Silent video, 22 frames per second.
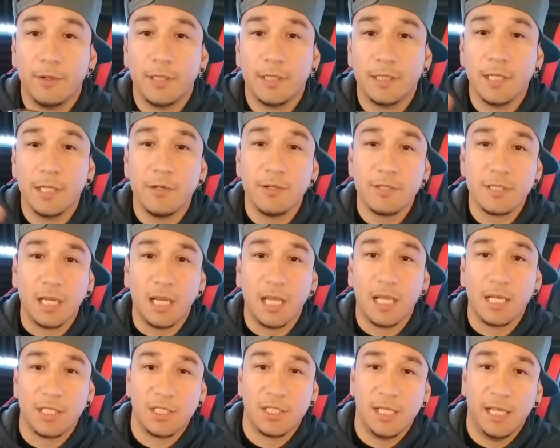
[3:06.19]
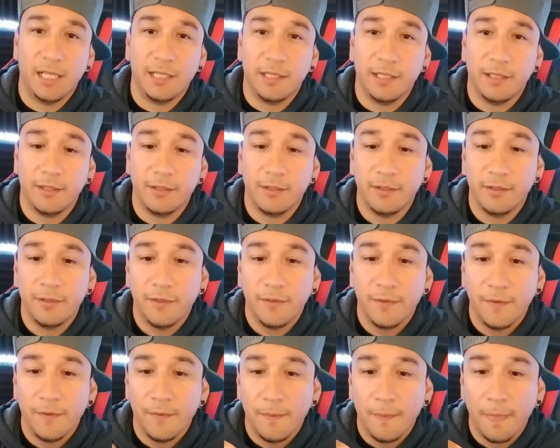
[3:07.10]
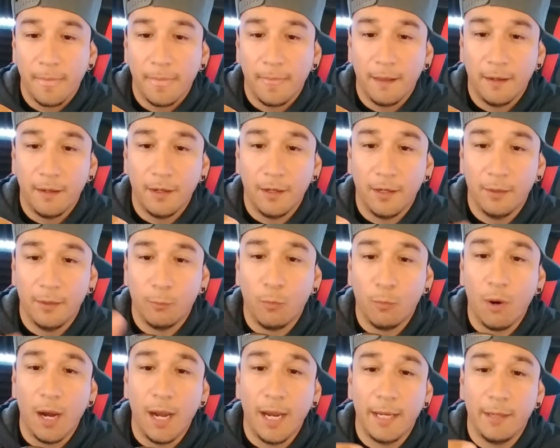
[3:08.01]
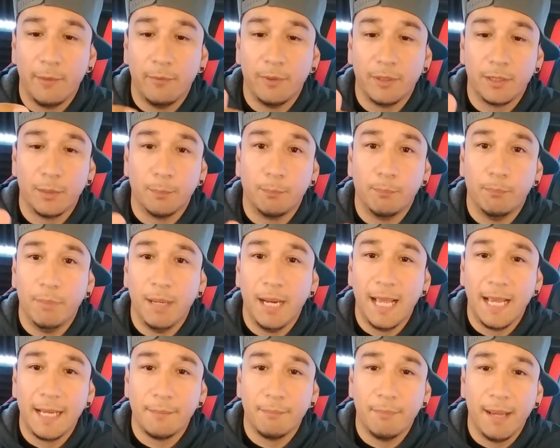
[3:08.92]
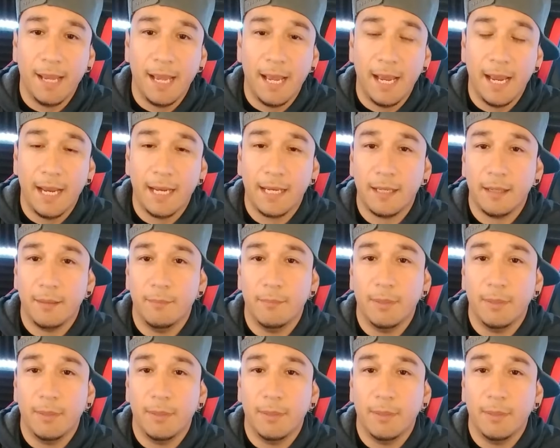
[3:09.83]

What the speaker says: Because there is a lot of shad there. White with a black back.